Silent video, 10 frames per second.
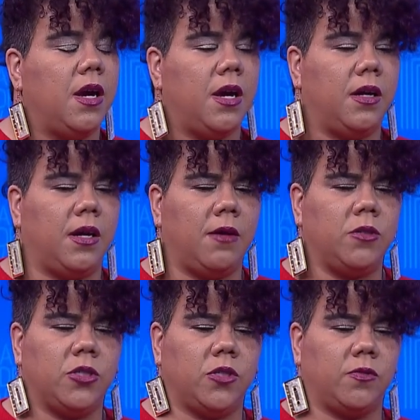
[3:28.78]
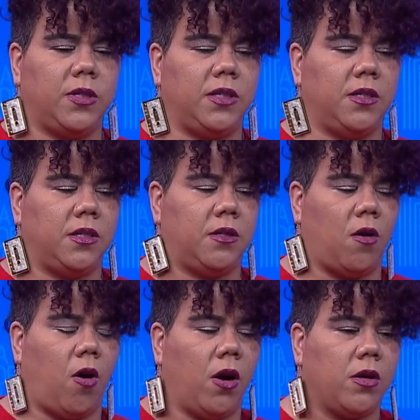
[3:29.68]
And I was just reading an
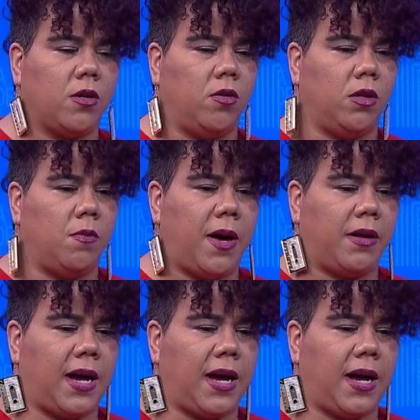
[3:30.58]
article about